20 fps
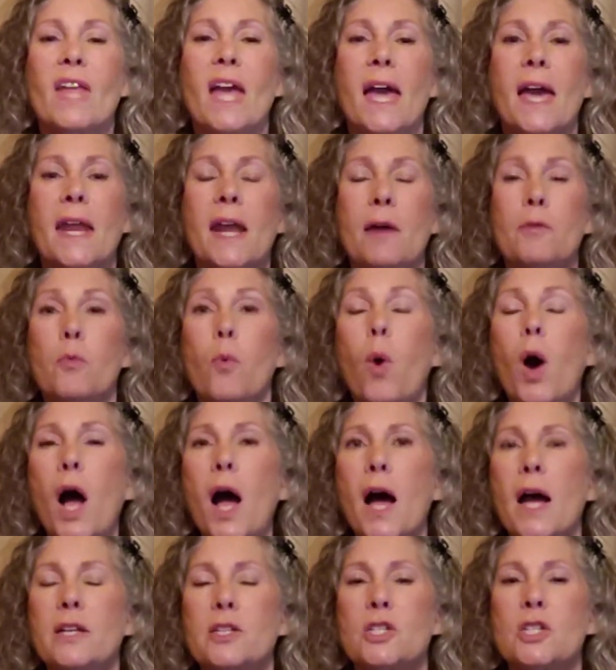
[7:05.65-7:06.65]
And I
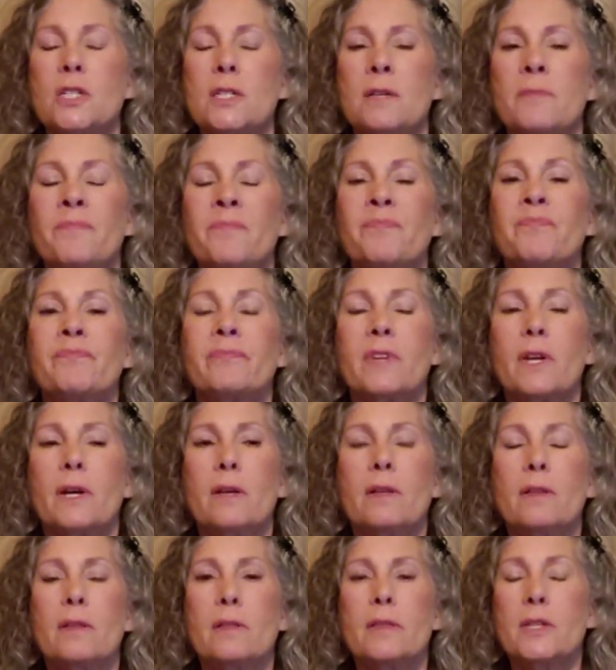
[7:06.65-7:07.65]
watched
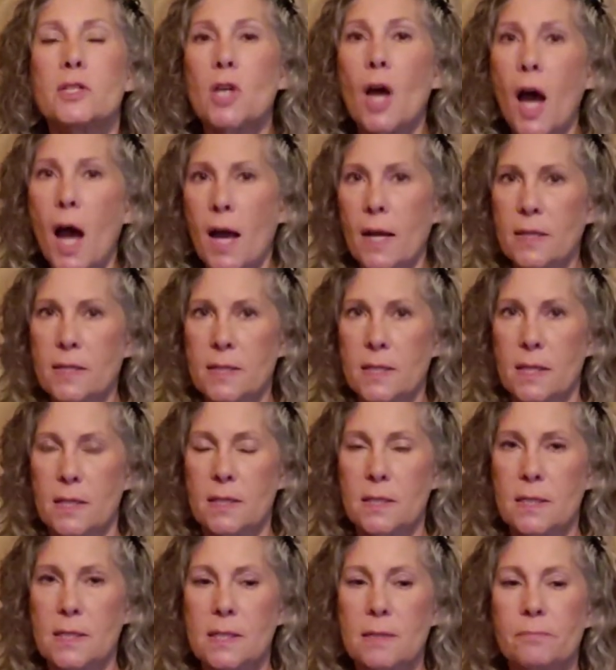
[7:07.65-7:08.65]
the
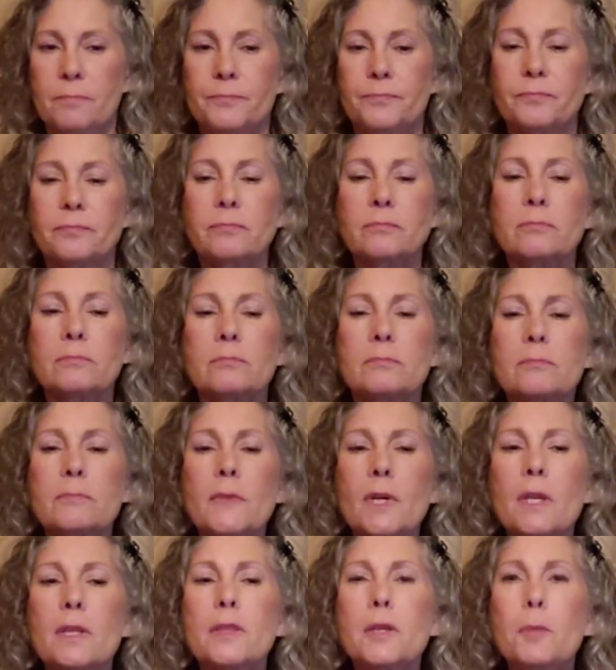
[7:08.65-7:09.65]
toxins,
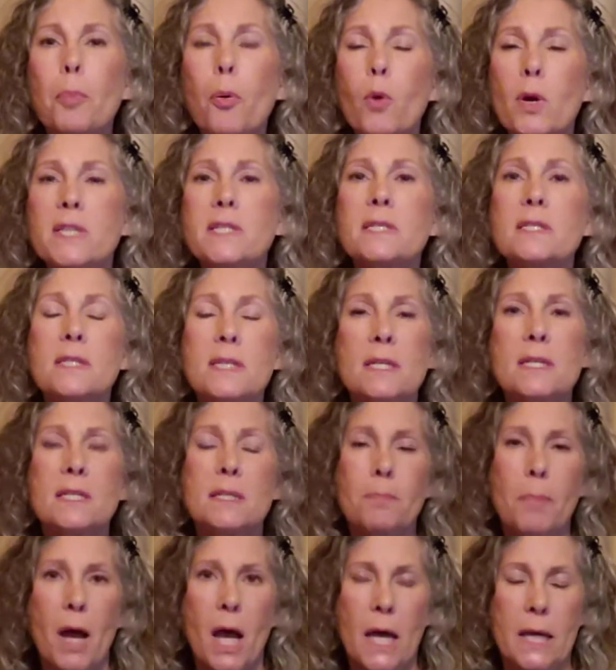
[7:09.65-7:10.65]
the poisons in his
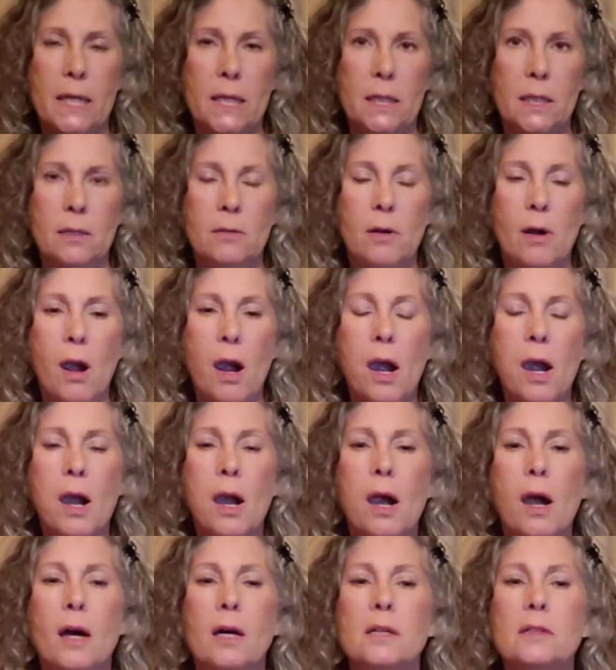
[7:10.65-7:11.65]
body,
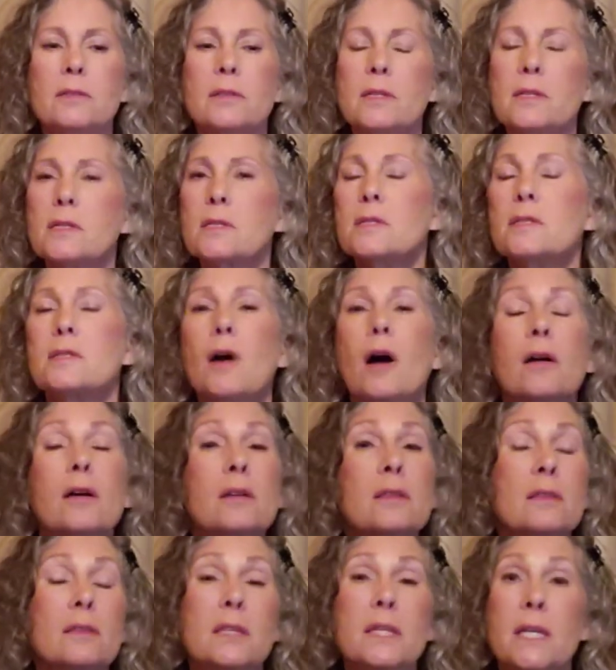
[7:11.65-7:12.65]

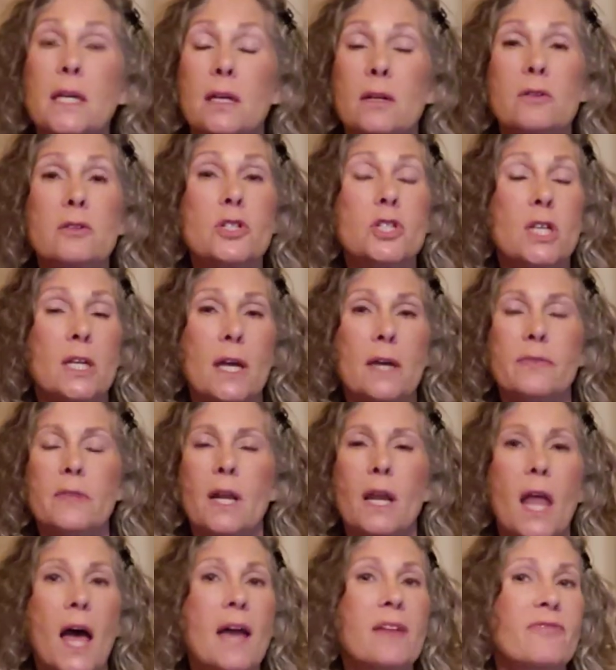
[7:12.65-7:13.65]
suck the energy and the
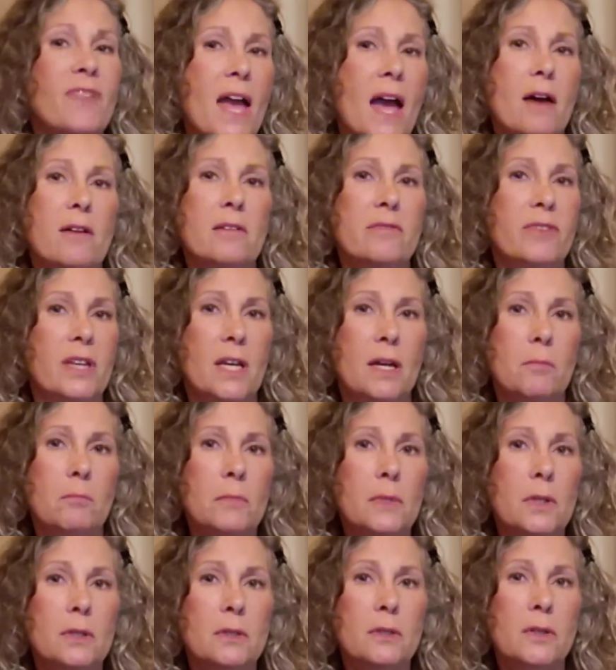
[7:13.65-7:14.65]
life out of him,
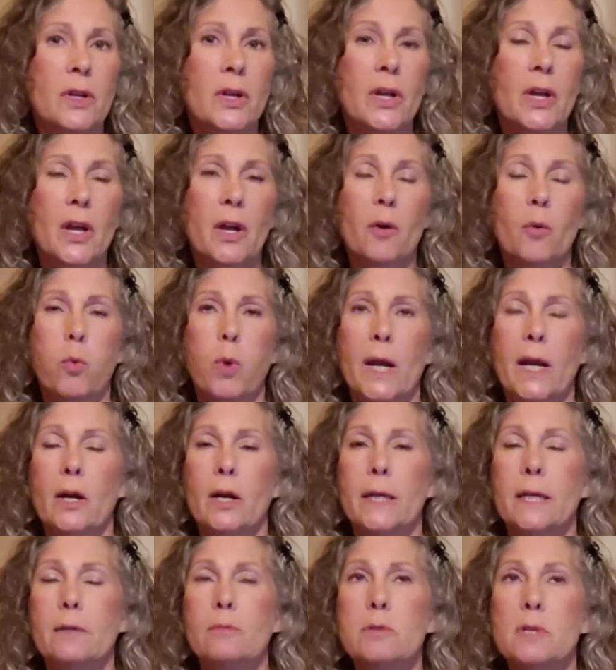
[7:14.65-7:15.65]
where
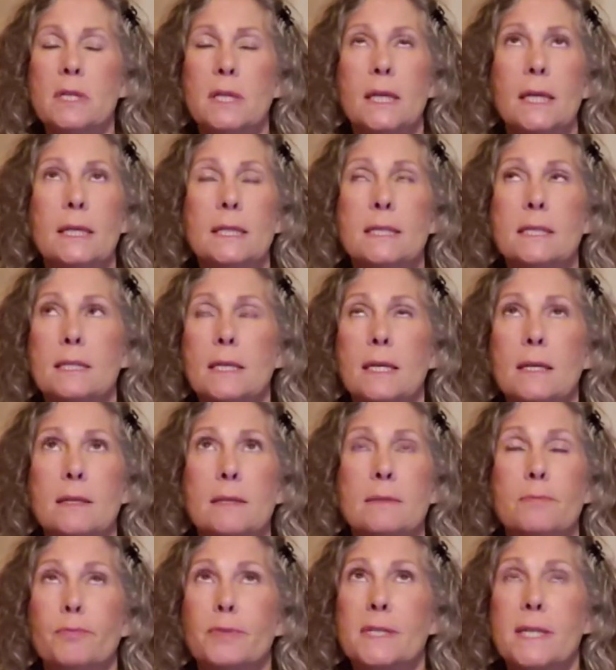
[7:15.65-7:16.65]
he
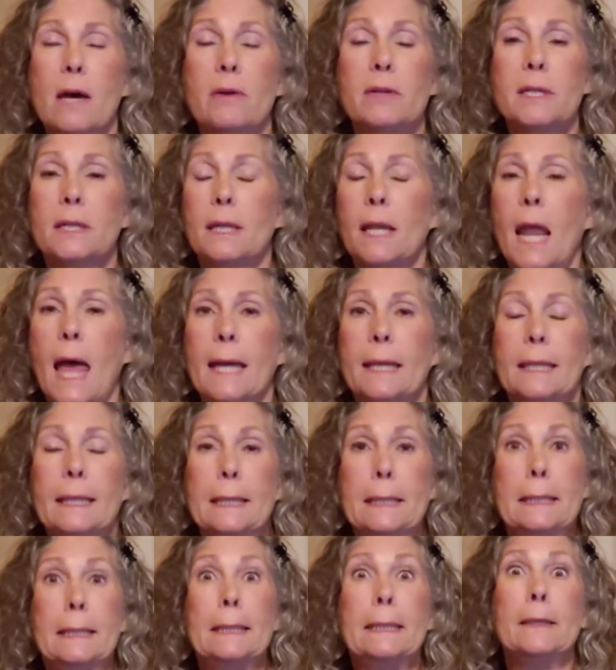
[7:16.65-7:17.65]
sounded like
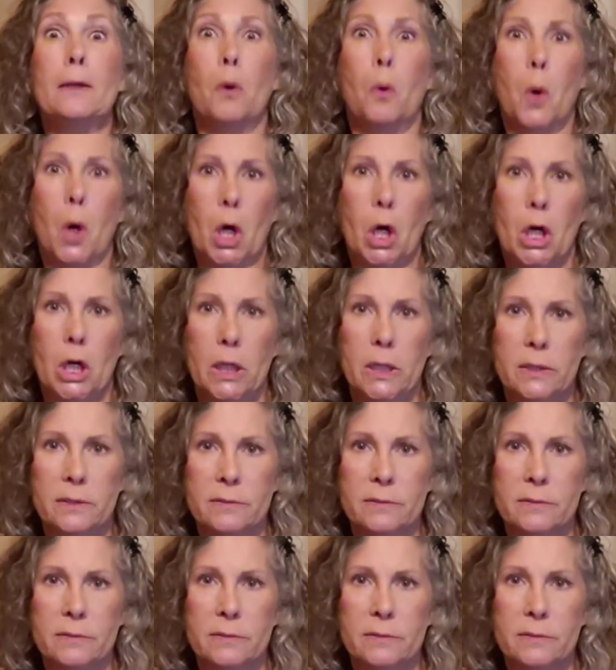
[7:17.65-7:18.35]
Eeyore.